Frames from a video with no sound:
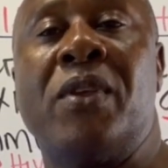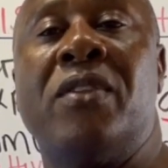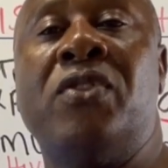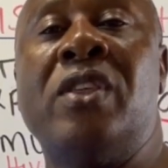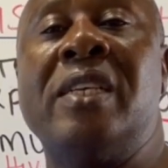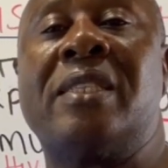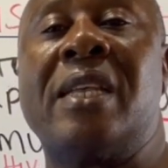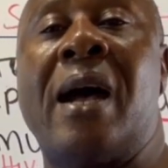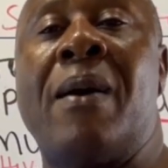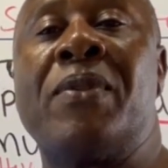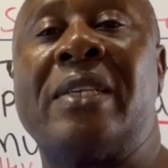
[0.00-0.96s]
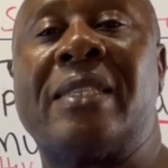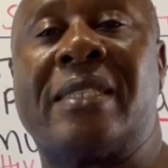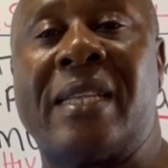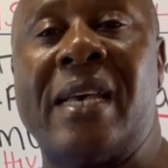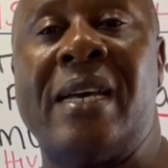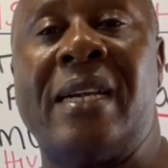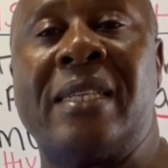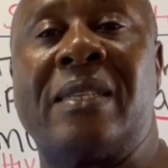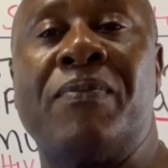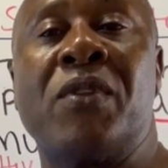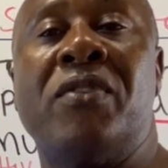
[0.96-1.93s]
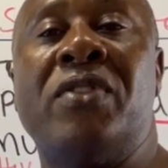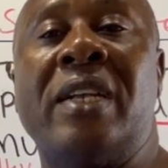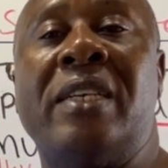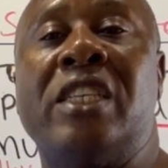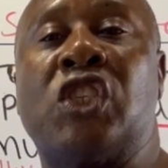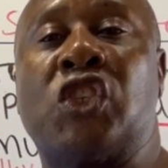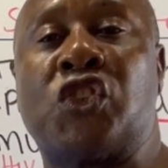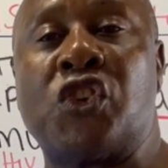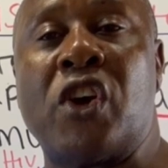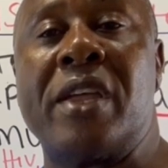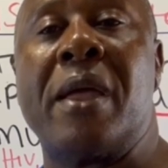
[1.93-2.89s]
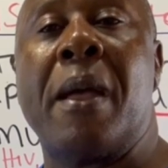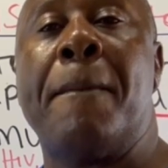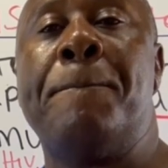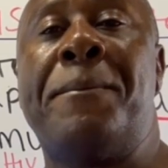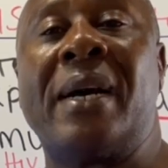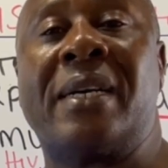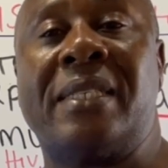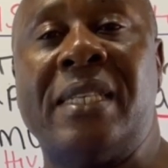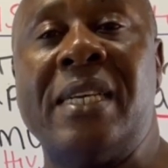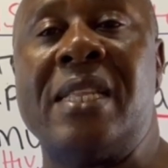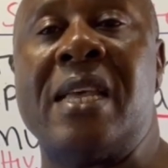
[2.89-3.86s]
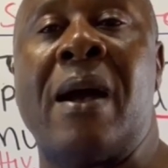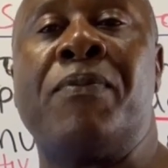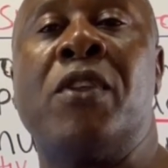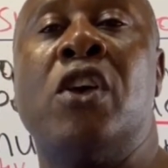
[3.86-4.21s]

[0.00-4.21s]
These are cells that destroy bacteria